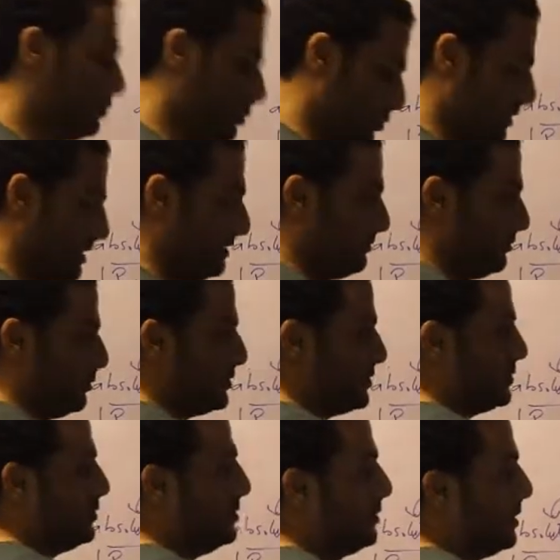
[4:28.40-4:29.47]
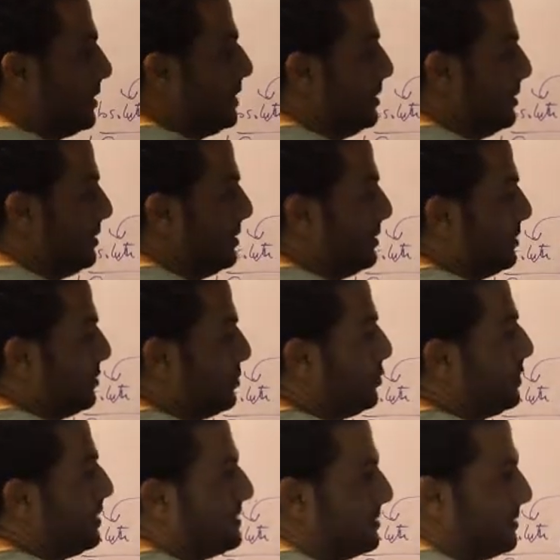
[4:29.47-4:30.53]
we do have also two
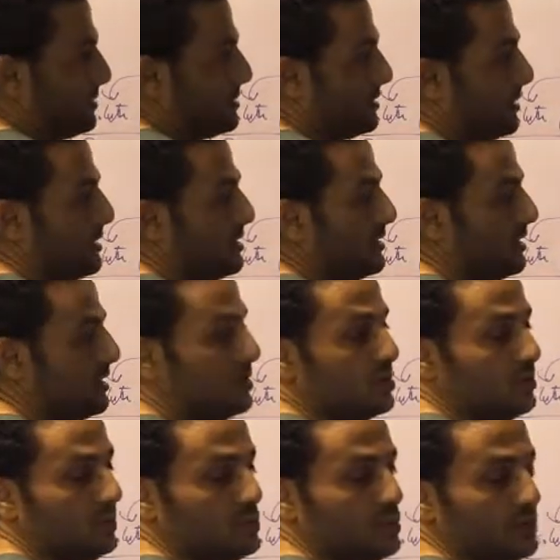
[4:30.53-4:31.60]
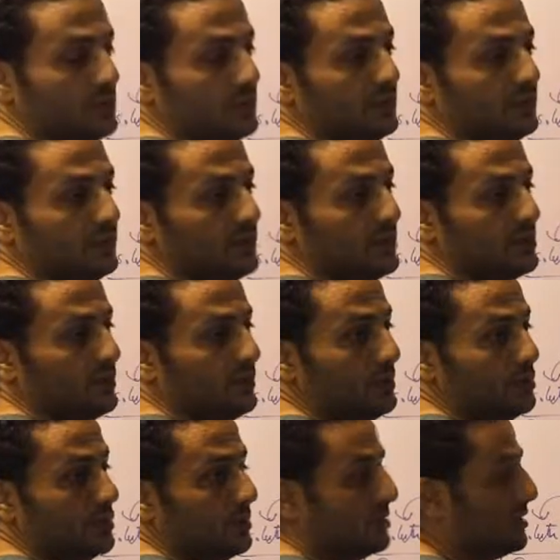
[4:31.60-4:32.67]
other scales, the gauge pressure and the vacuum
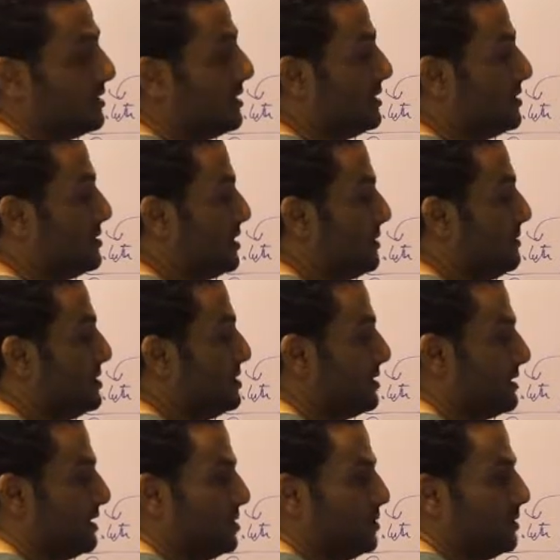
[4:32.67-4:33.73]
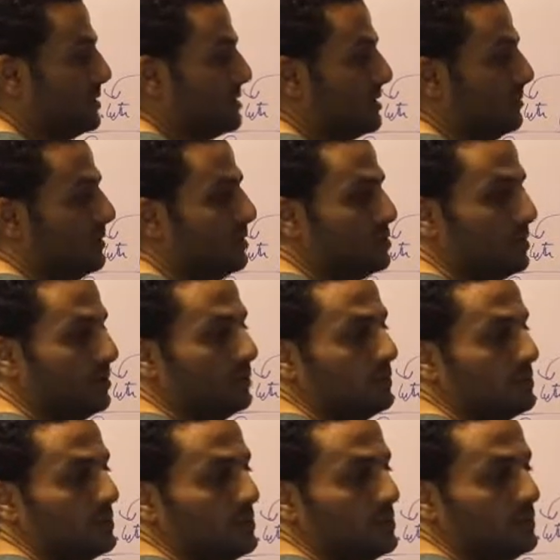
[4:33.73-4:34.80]
pressure scales. They measure actually the pressure
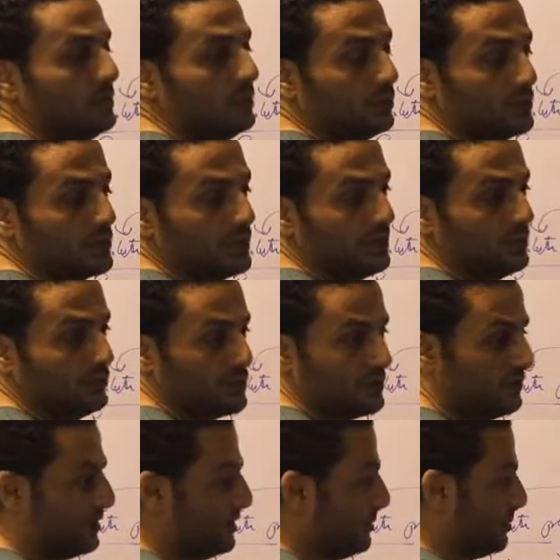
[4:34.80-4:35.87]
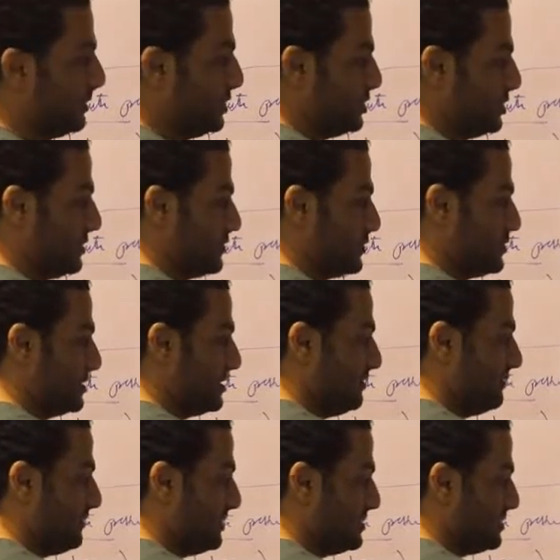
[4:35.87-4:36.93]
with respect to the atmospheric pressure. So the
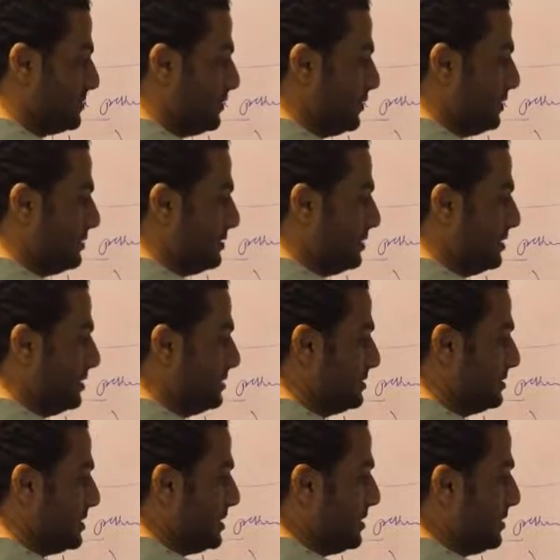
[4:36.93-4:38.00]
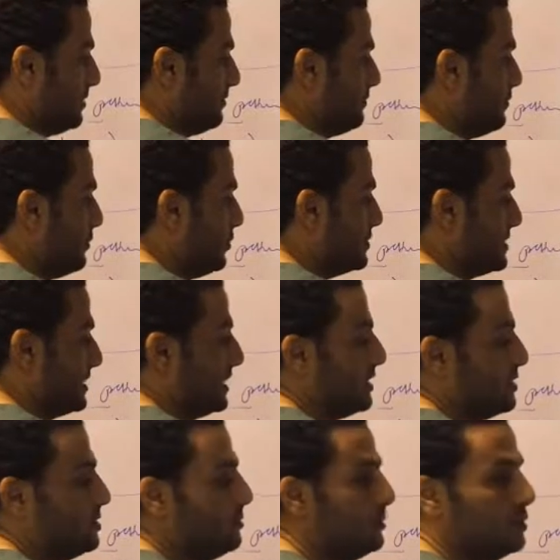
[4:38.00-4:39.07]
reference point here for the
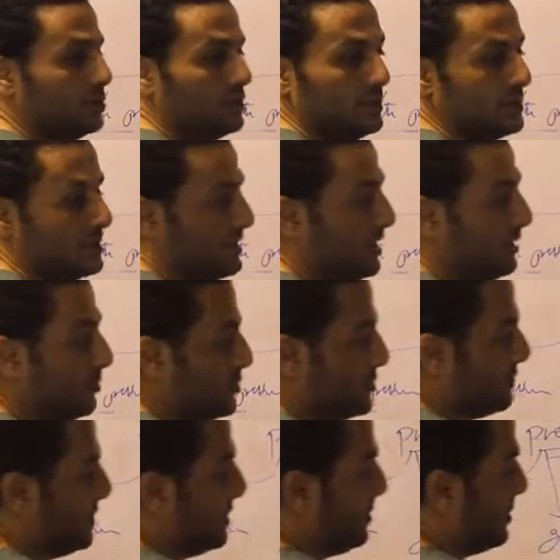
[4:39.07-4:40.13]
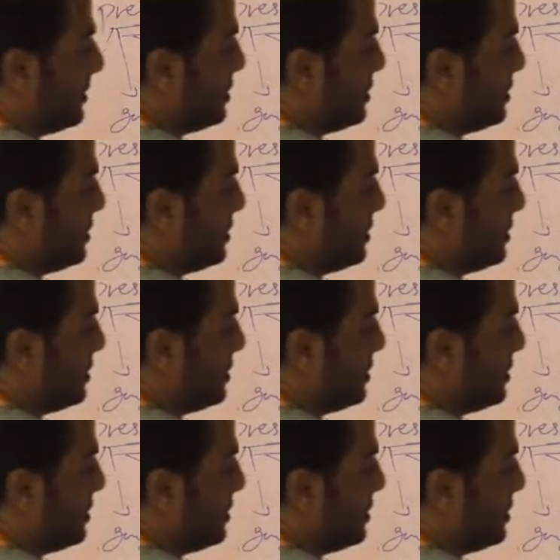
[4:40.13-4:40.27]
gauge pressure is the atmospheric